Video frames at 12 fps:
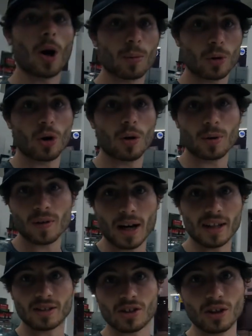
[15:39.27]
popcorn,
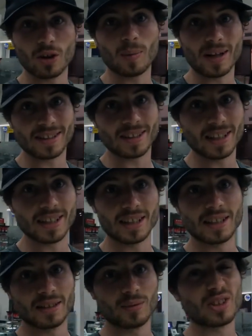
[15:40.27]
provided it's got no mantequilla
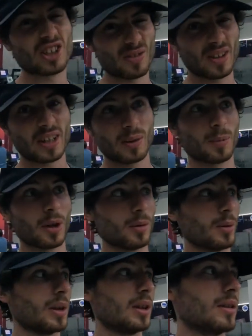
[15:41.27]
in, which I think it
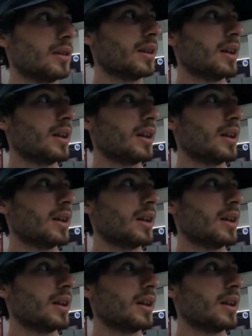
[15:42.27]
probably will.